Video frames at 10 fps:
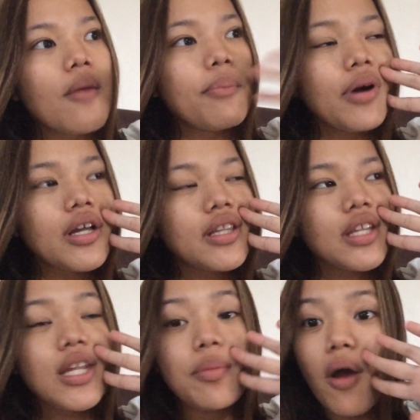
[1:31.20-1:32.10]
But
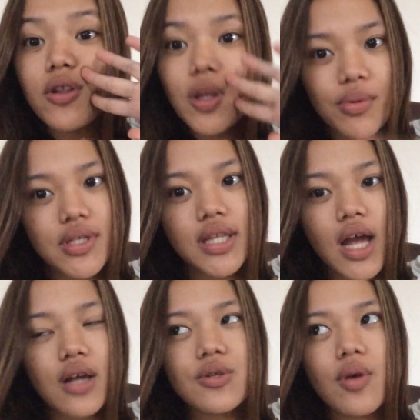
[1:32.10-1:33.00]
hindi pa ako tapos sa
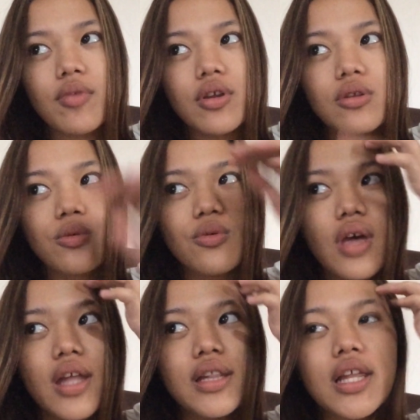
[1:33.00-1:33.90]
TAC, so I'm gonna do
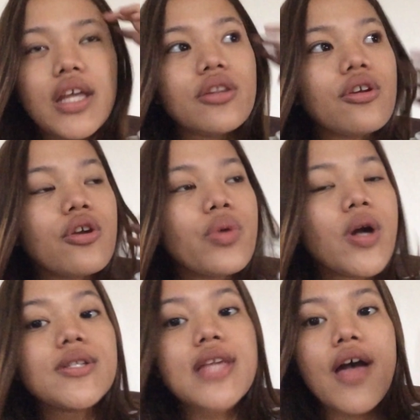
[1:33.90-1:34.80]
that later. We
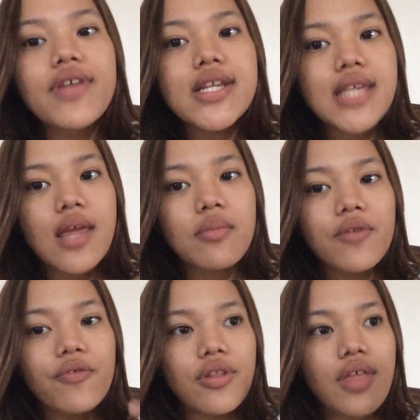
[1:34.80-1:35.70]
also have an
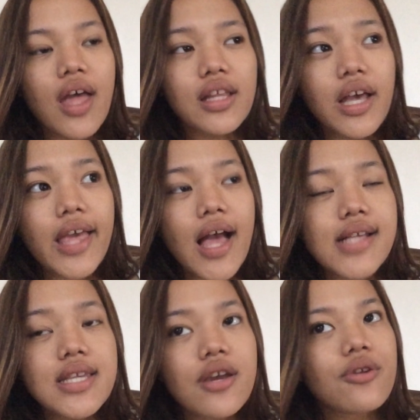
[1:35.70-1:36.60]
assignment for that, kaya
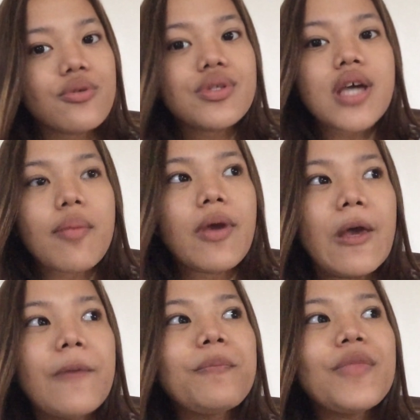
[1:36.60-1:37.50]
asynchronous
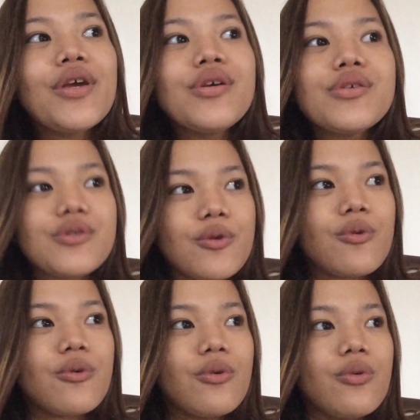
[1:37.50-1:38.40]
kami.
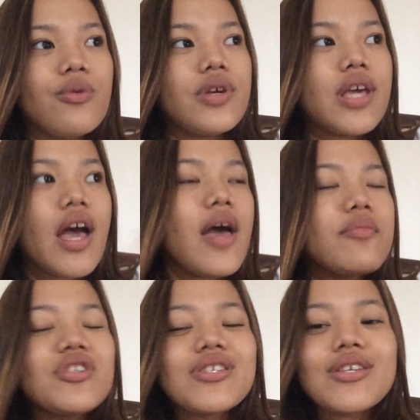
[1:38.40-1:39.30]
So yeah,
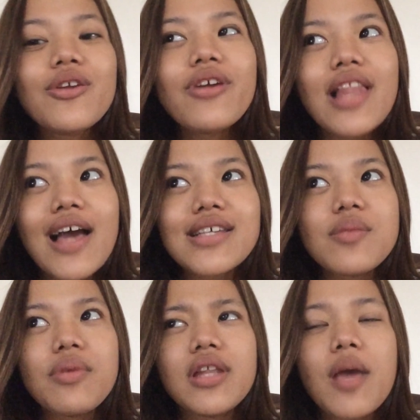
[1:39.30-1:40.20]
I'm just gonna relax
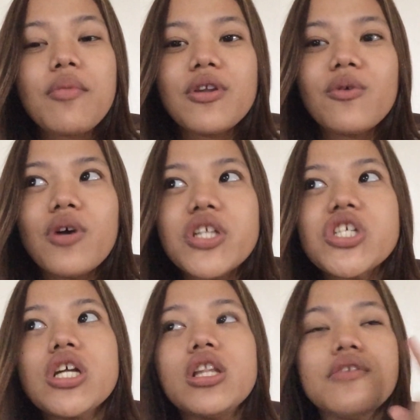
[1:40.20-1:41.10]
a bit. I'm gonna
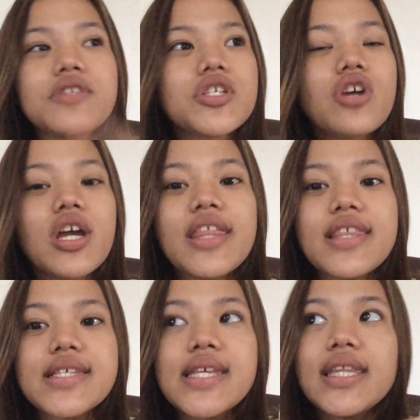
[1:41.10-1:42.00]
watch Lovestruck
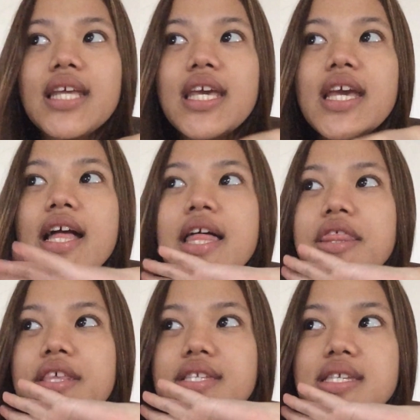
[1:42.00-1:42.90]
in the City.
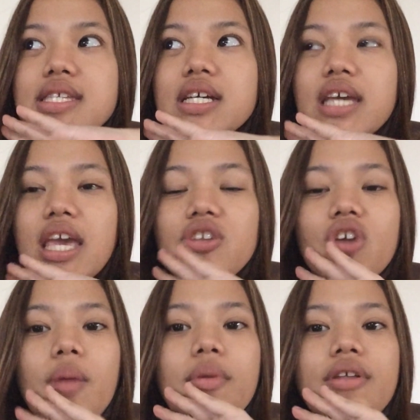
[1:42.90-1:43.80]
This is the
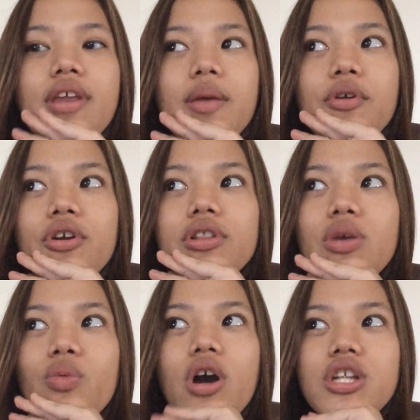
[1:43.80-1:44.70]
K-drama that I'm
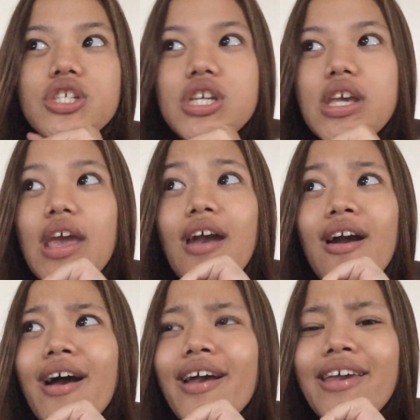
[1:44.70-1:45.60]
currently watching.
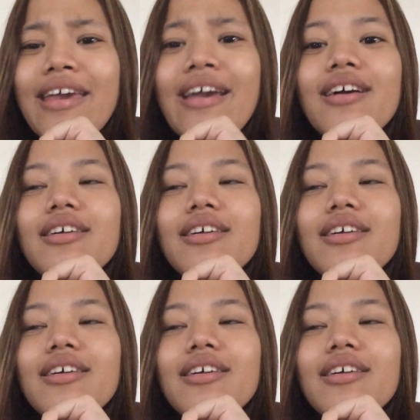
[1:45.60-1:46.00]
I